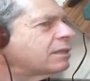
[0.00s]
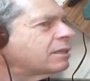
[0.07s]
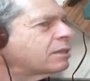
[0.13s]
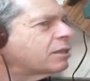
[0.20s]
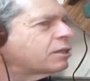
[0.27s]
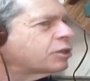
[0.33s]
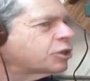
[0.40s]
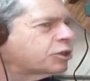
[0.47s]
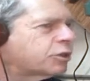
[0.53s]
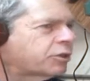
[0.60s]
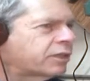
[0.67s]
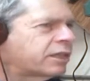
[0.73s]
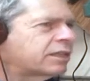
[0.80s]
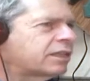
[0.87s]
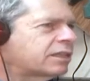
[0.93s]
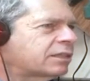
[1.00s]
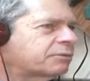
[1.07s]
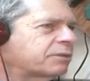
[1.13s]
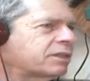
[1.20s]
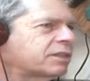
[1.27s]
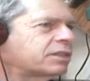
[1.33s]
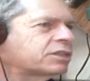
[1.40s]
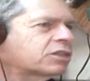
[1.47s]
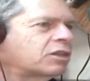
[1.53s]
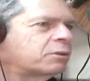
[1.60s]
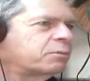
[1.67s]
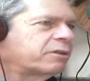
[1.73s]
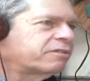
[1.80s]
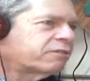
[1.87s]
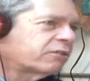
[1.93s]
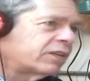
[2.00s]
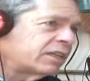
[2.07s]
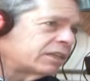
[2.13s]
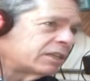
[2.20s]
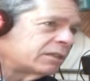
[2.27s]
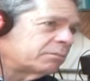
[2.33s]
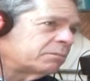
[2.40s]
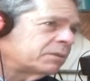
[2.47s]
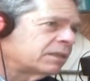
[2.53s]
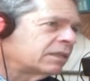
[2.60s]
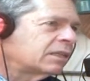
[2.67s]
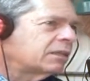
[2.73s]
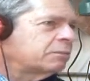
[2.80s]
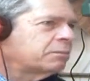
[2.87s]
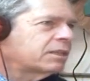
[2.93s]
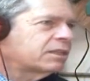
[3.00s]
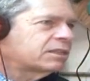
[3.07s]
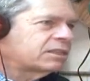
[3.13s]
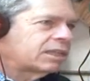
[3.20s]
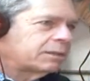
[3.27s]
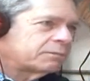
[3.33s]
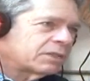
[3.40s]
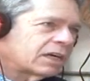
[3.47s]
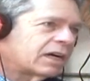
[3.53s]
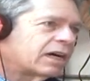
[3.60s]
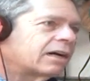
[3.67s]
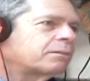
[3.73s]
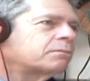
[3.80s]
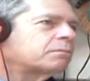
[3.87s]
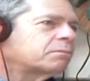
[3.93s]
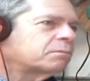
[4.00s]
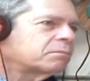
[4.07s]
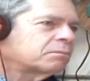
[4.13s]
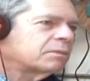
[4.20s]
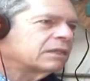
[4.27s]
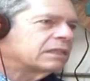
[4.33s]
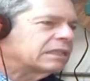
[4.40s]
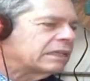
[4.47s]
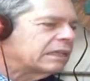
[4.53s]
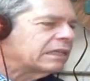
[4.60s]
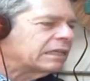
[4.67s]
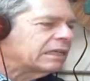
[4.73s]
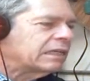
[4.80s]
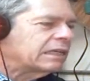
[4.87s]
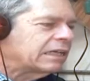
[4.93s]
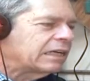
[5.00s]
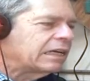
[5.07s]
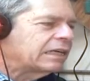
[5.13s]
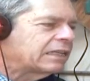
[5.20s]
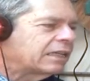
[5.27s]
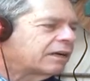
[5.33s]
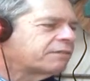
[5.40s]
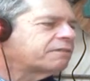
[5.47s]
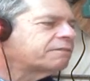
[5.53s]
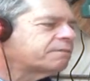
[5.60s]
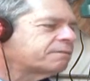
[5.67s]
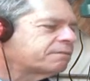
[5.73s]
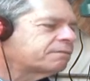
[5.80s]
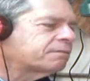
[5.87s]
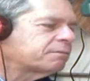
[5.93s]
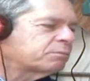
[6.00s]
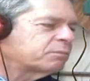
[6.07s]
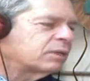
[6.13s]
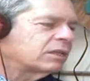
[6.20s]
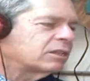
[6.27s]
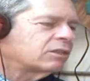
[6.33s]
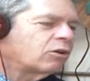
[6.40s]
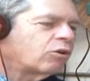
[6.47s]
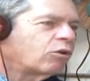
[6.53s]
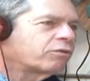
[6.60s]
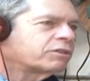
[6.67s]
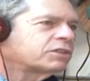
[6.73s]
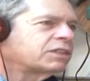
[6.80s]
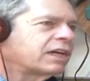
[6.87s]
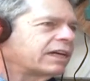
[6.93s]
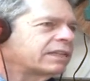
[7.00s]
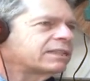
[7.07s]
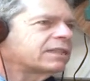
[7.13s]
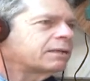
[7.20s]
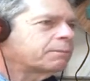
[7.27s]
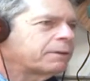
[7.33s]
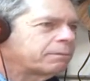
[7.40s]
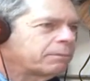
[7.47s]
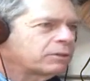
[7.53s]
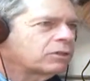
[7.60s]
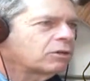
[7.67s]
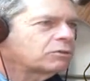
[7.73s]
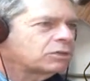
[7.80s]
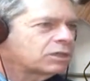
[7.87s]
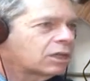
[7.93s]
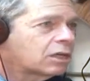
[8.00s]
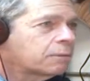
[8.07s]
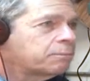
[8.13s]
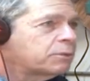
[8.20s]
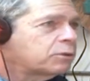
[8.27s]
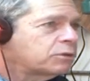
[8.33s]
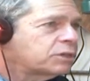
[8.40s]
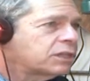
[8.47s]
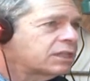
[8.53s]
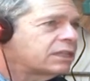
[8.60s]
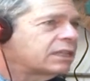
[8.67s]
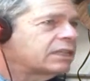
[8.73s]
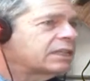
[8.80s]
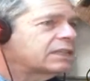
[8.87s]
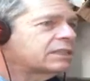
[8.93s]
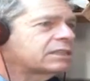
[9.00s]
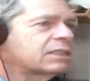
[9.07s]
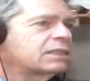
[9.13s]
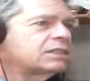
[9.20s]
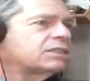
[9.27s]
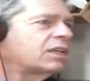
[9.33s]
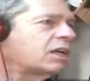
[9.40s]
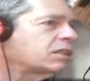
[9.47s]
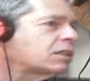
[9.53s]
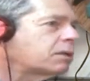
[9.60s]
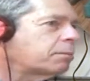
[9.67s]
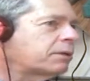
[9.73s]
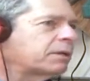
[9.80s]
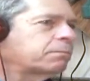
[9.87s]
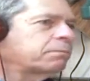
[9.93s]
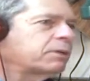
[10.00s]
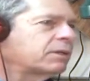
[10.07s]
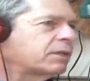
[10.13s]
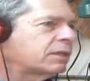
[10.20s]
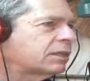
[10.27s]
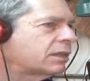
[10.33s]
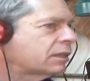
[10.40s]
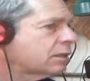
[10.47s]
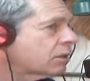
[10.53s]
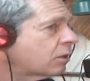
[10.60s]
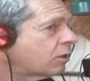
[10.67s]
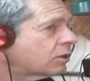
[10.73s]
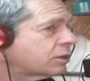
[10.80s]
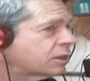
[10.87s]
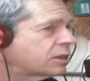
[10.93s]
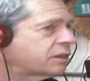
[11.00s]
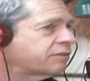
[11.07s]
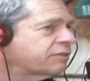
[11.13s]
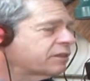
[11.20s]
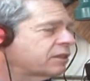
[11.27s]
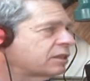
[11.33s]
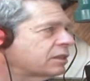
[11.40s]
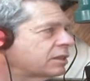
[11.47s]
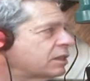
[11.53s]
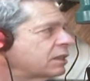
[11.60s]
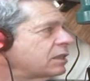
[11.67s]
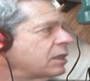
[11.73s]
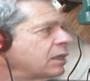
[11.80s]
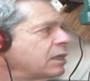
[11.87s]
ensuring that there really is going to be freedom, but at the same time enough oversight that people don't start abusing it and insulting people and causing difficulty.